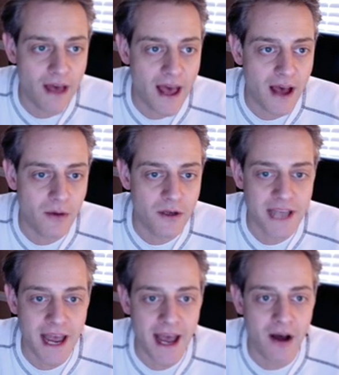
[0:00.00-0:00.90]
hours
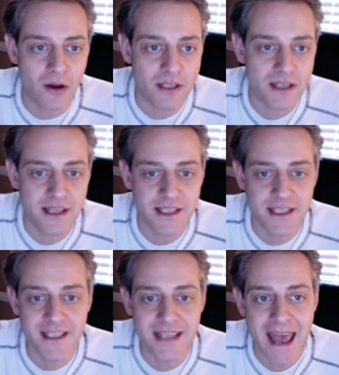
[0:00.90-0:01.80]
out. This
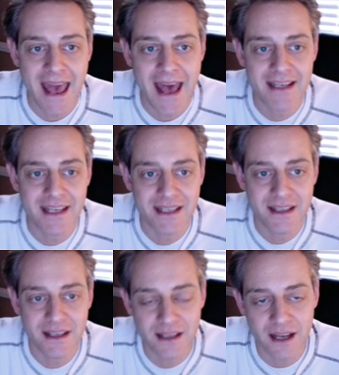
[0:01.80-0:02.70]
is at
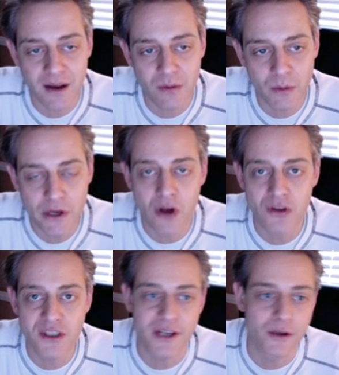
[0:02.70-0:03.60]
what we
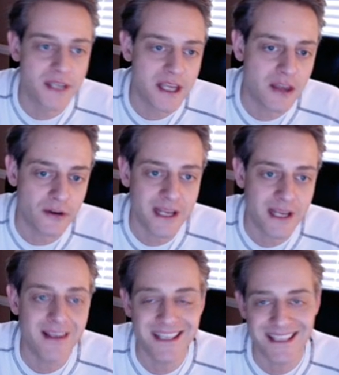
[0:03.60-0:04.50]
call 0Z Thursday.
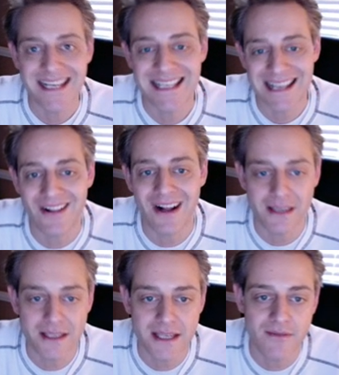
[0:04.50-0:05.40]
This is 6 o'clock
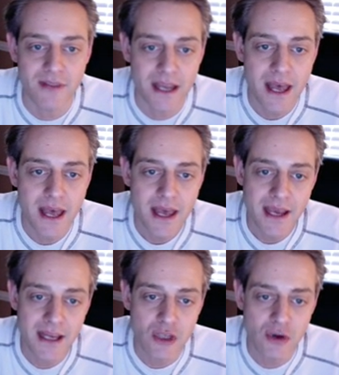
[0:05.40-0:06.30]
this evening.
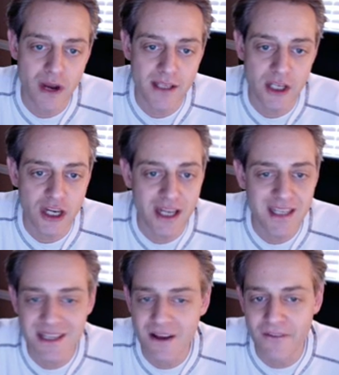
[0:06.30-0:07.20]
It has transitioned. It's
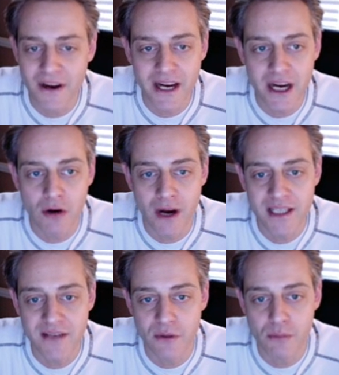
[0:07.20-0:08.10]
still very
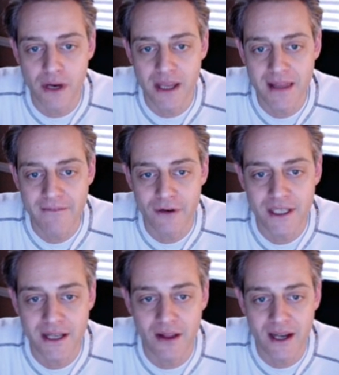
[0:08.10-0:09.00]
aggressive with bringing that
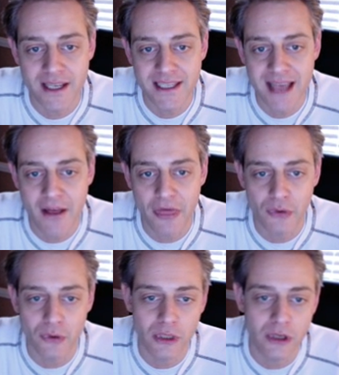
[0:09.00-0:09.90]
freezing line south
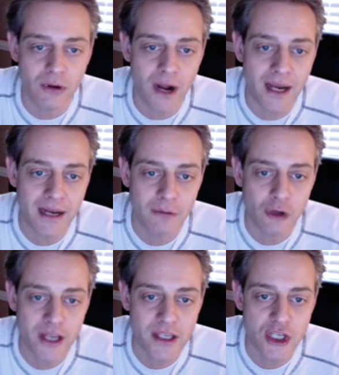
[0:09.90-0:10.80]
through Little Rock and
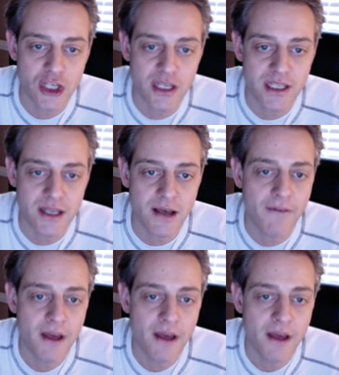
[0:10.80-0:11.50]
transitioning stuff